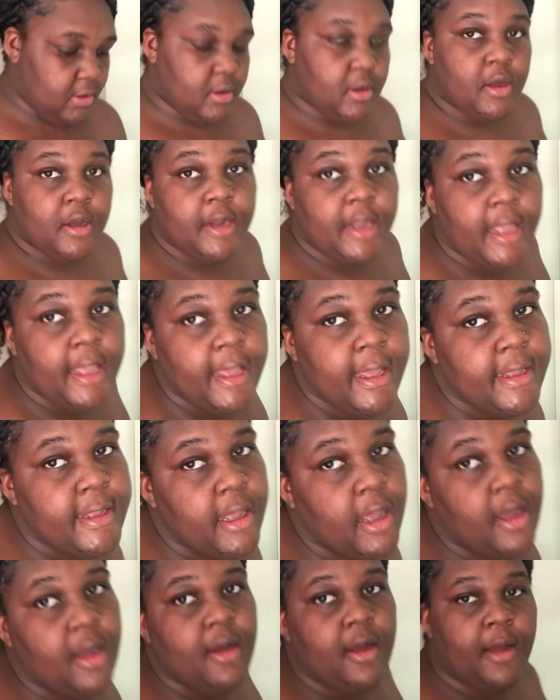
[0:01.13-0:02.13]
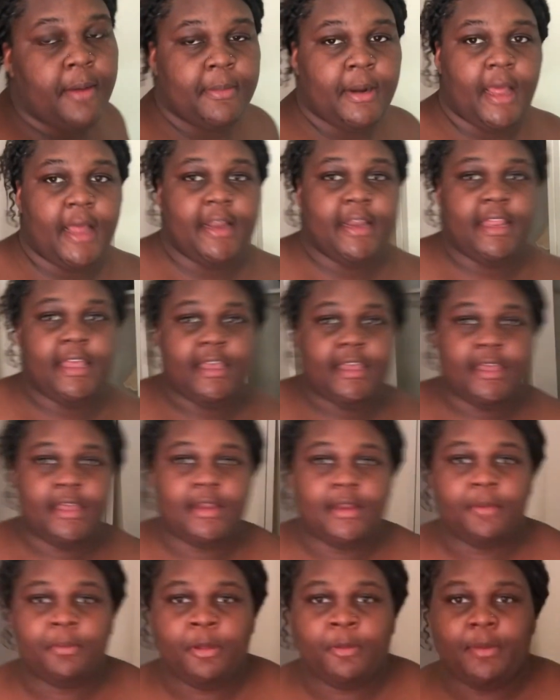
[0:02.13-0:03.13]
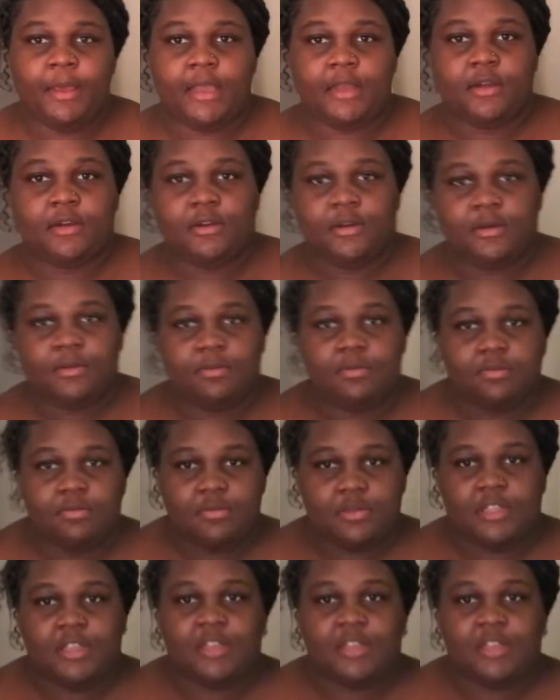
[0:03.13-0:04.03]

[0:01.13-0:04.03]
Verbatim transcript: Okay, hey y'all. I'm not naked. Let me back up.